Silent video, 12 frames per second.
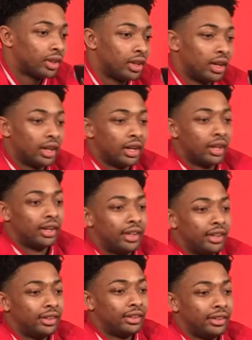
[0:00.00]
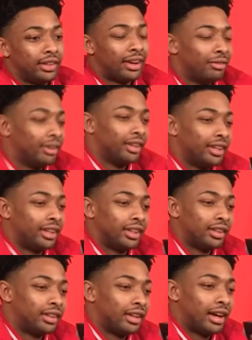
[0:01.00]
Not really.
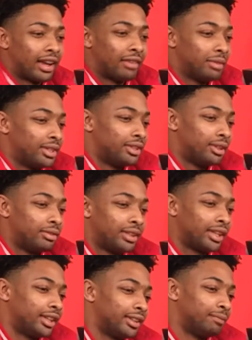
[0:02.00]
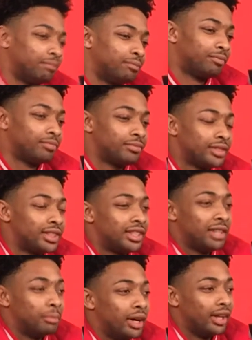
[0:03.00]
I give myself like a
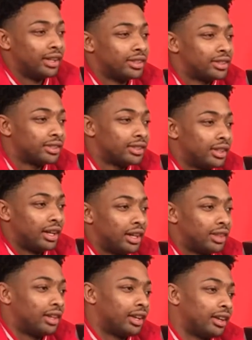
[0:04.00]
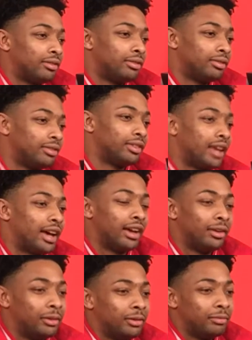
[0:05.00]
C-. I think I
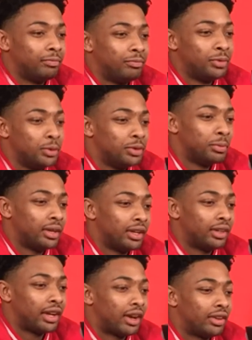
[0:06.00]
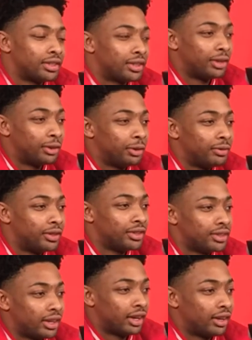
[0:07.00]
have a few too many careless turnovers
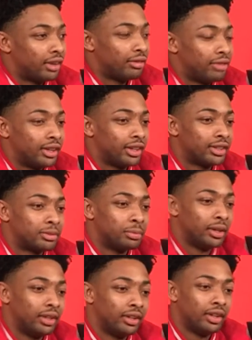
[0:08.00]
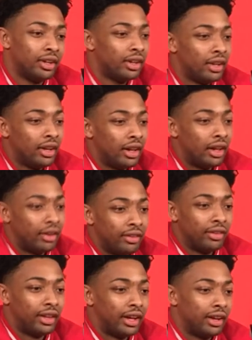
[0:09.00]
that I could have fixed, but other
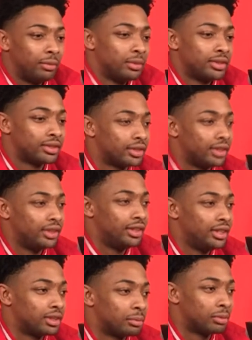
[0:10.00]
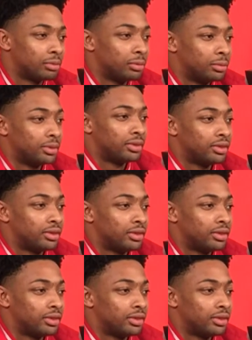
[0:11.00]
than that, it was a decent performance.